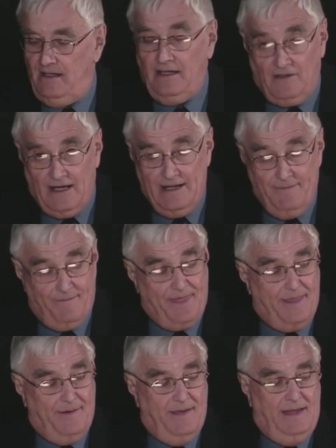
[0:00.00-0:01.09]
Italy.
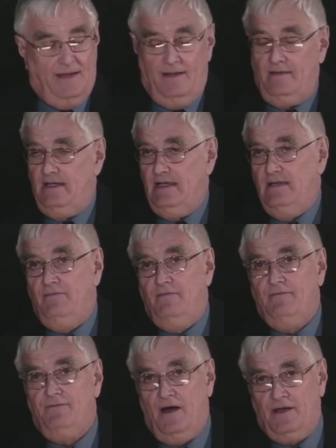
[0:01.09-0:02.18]
The
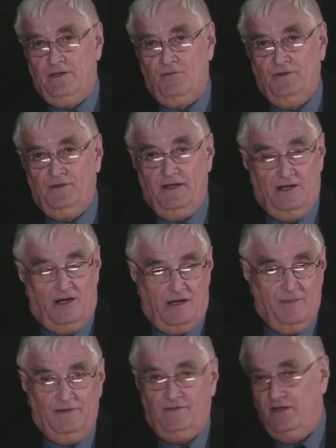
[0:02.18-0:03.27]
father was in the
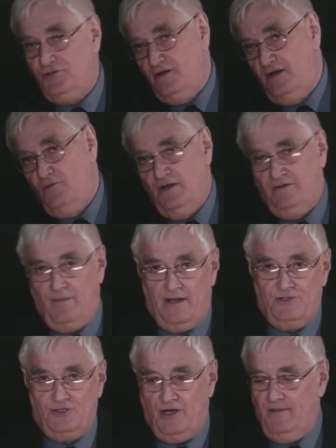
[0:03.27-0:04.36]
army stationed in
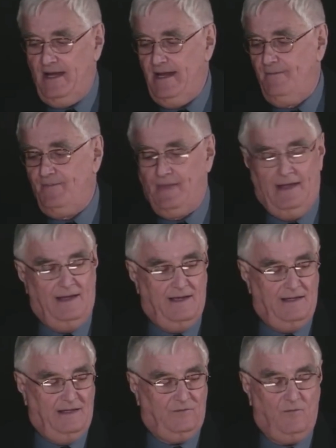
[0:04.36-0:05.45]
Wiesbaden, Germany,
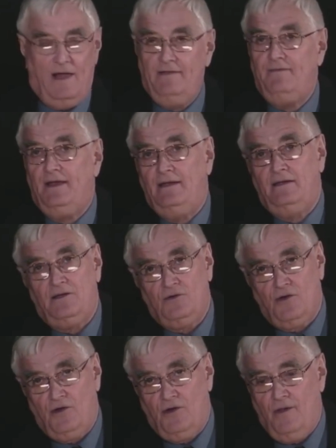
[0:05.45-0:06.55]
and his wife and little
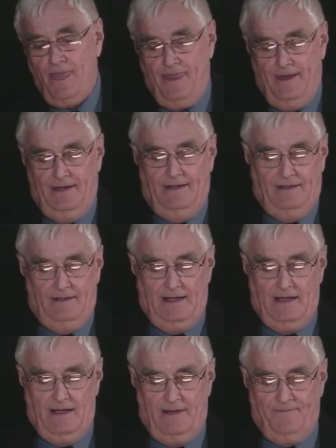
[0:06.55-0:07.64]
girl
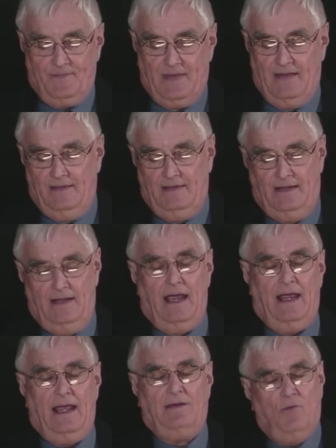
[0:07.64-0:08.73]

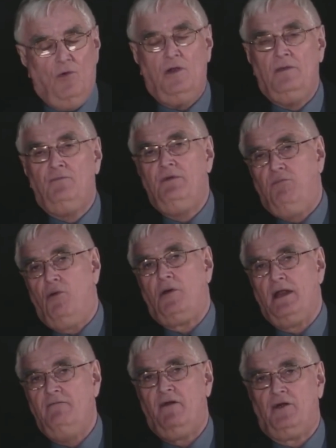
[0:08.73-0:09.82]
had all
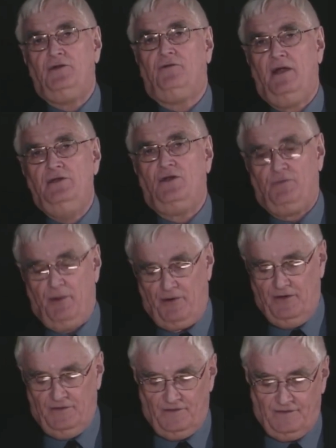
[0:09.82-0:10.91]
reported very strange
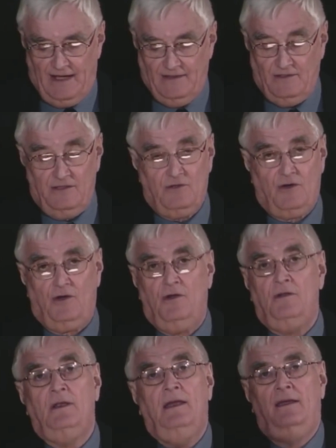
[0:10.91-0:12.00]
experiences. And the little
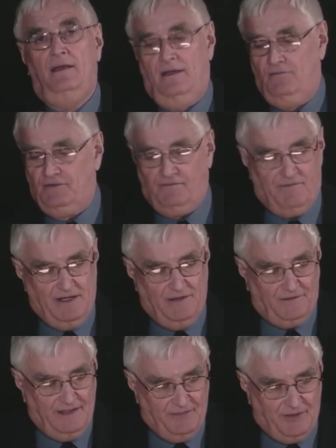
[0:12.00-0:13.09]
girl was afraid to
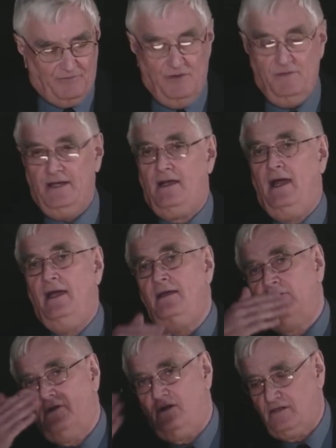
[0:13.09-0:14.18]
sleep in a room at night
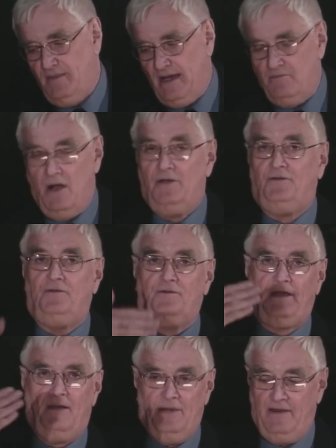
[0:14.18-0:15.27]
and talked about monsters
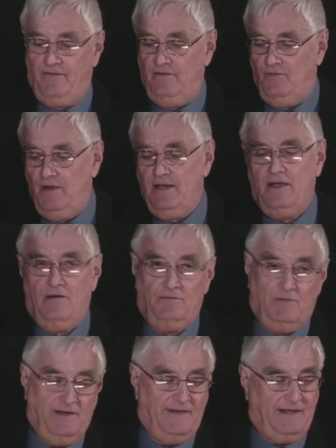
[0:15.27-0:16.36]
coming in through the window
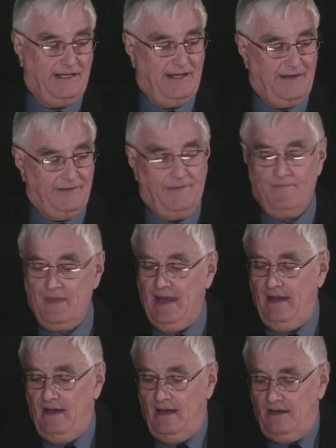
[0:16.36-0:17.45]
and one thing and another.
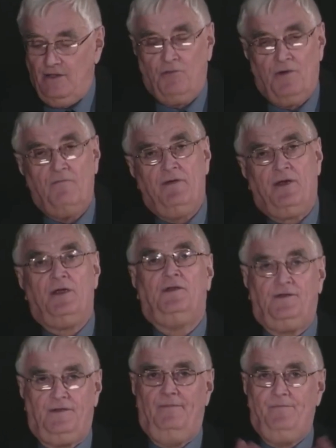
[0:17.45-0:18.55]
There were
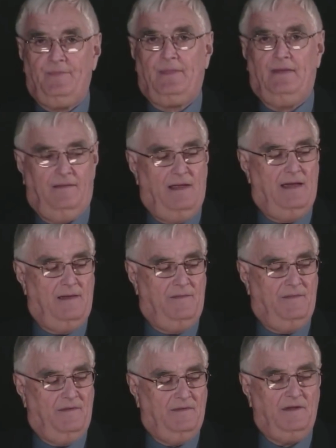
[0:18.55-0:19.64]
various
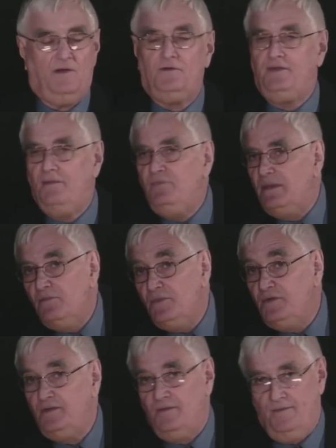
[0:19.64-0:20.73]
little
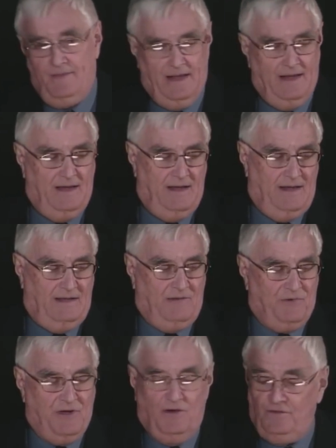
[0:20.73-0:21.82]
symptoms that
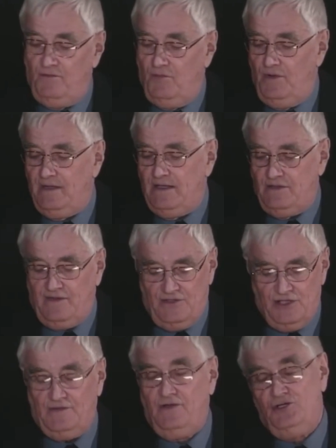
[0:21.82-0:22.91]
were noticeable that
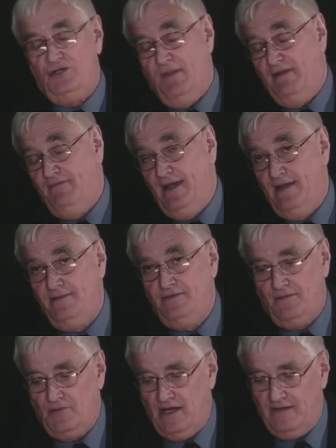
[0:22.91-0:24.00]
suggested she may have had
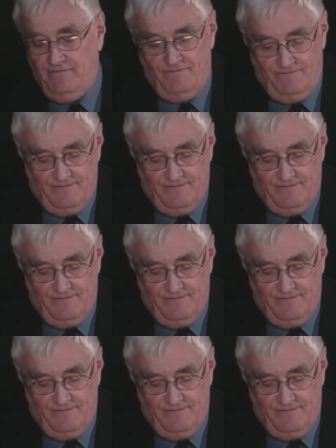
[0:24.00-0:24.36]
some kind of